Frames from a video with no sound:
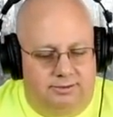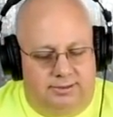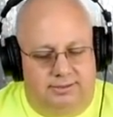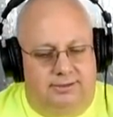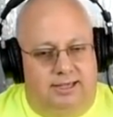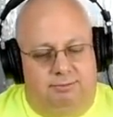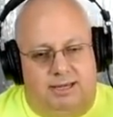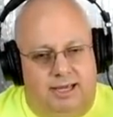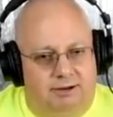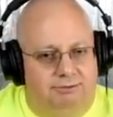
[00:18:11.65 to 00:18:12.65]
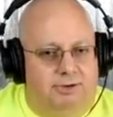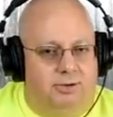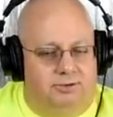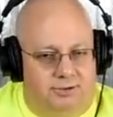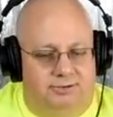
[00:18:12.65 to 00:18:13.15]
in this case my
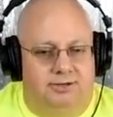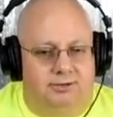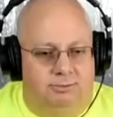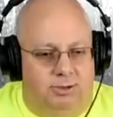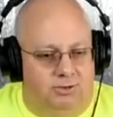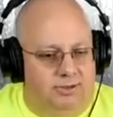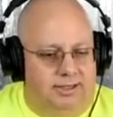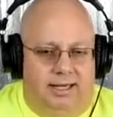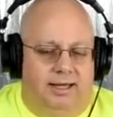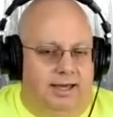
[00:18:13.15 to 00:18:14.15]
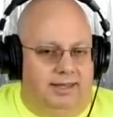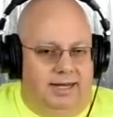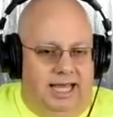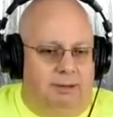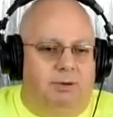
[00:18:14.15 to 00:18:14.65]
headphones, listen to some music,
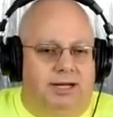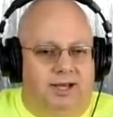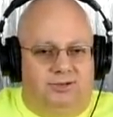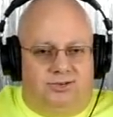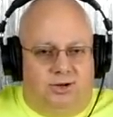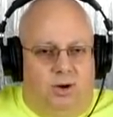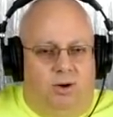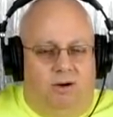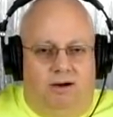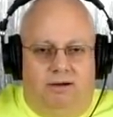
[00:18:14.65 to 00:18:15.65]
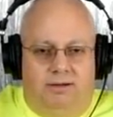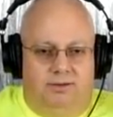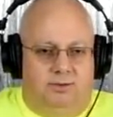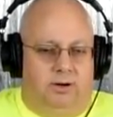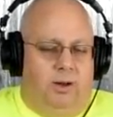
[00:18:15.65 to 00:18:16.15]
and the neighbor next door
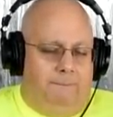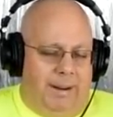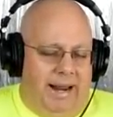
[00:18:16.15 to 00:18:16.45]
is going